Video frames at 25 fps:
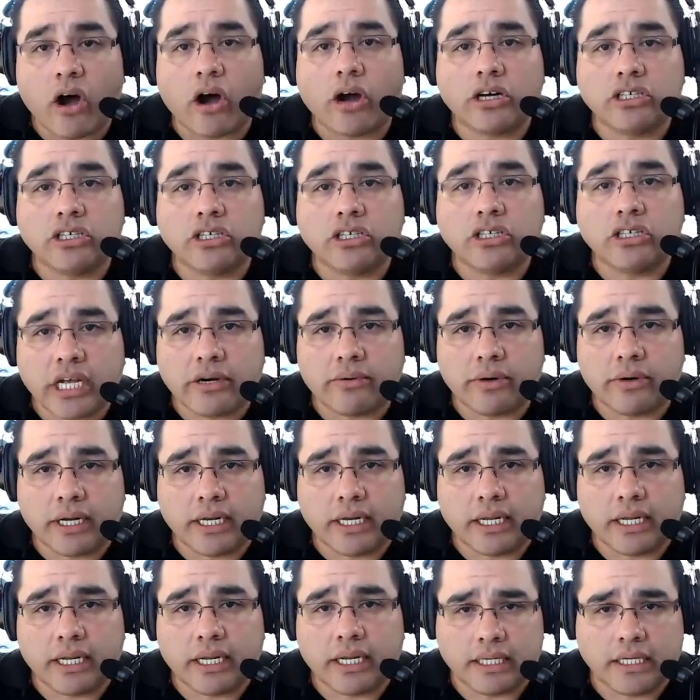are
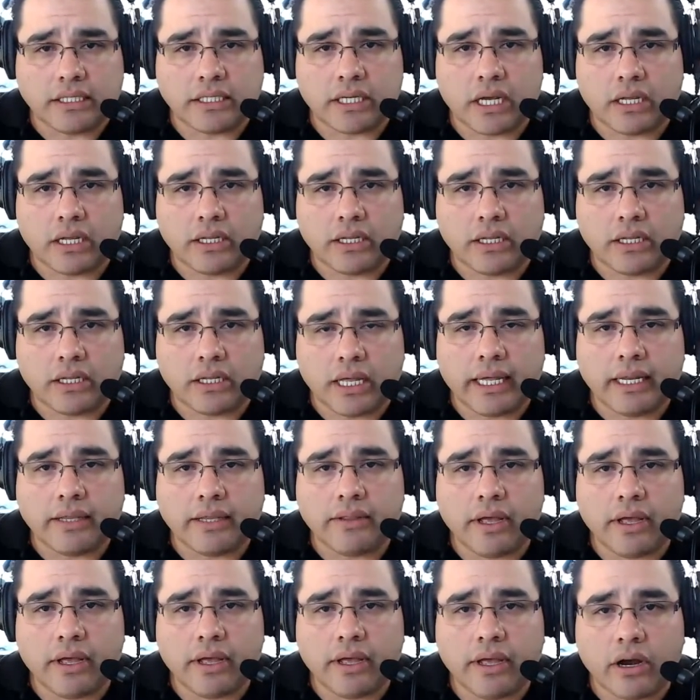generating leads online,
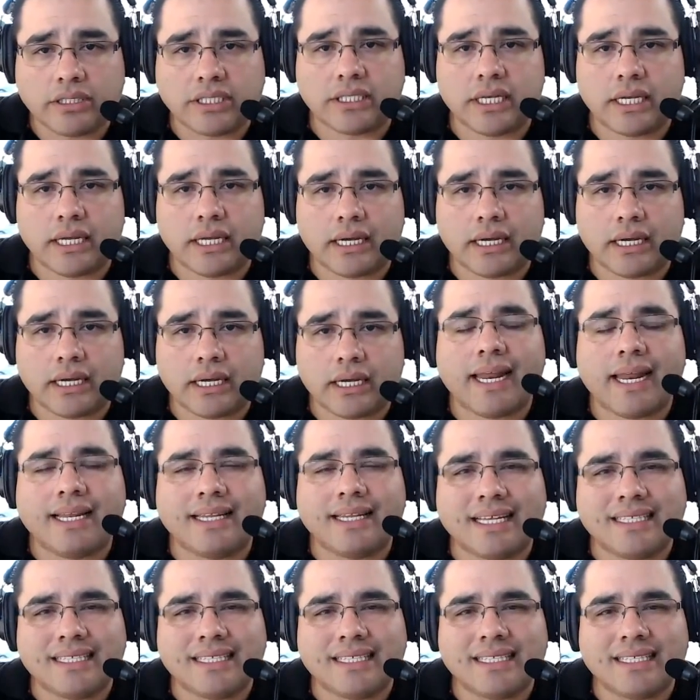and they are seeing,
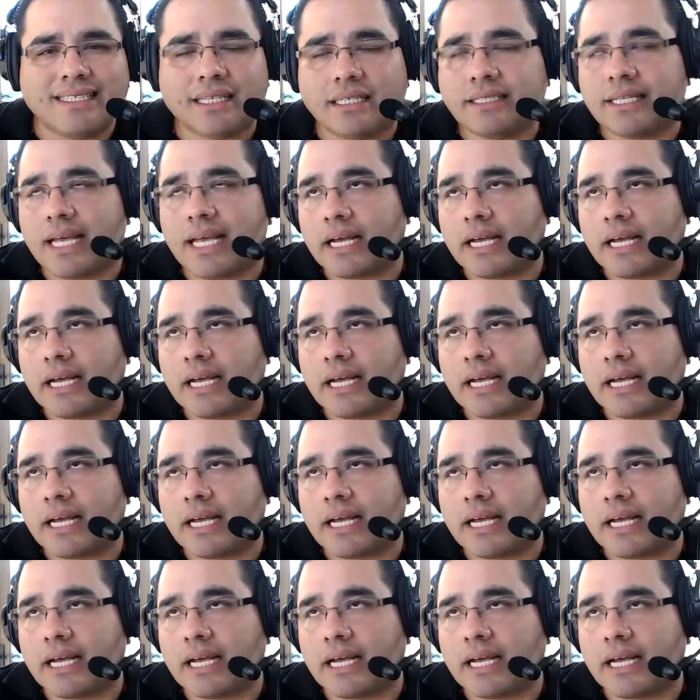and let's